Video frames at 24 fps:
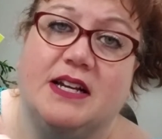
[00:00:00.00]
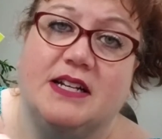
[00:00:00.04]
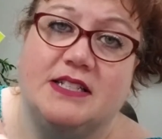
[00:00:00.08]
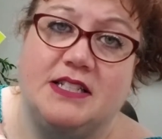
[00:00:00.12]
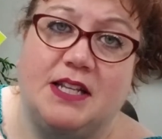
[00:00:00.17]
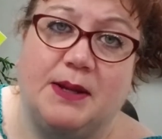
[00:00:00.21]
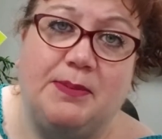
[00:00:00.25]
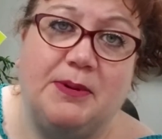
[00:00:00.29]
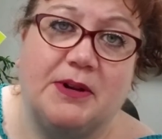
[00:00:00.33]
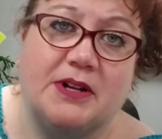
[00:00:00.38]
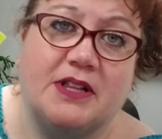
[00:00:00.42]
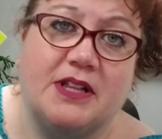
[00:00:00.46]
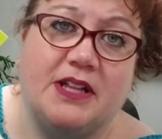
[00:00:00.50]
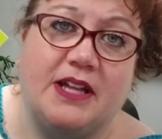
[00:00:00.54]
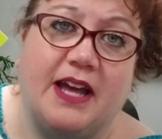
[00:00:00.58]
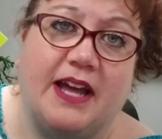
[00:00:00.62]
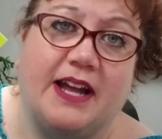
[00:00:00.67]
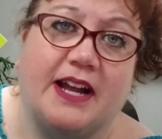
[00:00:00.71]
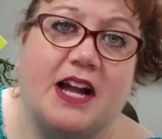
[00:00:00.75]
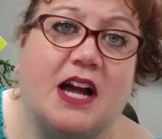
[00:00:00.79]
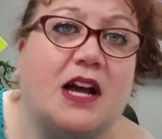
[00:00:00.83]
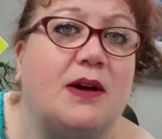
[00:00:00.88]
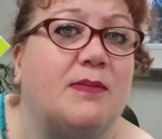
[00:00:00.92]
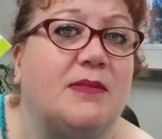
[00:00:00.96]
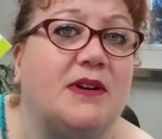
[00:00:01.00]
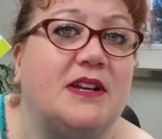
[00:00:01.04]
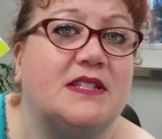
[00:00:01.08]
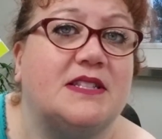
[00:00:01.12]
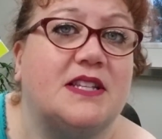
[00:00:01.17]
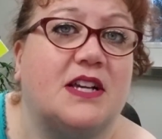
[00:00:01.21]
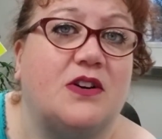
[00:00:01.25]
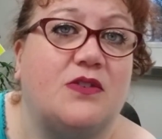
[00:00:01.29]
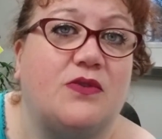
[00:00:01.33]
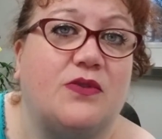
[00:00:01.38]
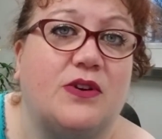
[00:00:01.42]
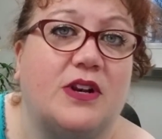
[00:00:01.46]
typically I cut
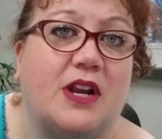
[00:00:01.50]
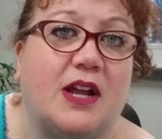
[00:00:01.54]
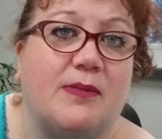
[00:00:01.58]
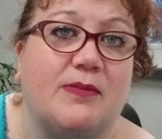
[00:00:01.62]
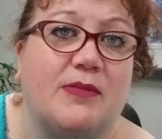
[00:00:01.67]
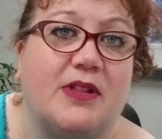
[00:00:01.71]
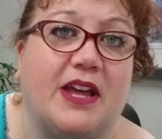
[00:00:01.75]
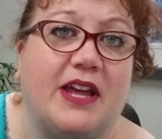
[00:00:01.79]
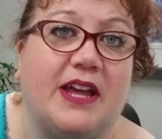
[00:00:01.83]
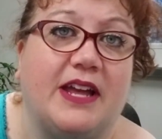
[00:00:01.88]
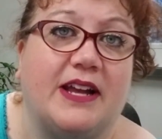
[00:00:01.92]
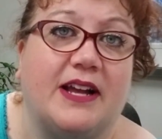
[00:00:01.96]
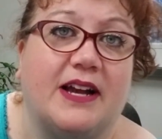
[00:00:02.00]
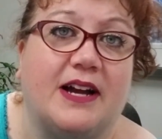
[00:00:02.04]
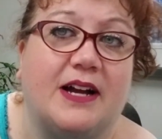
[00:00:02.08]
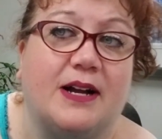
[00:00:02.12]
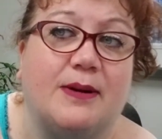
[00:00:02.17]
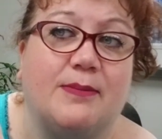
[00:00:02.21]
myself when I'm like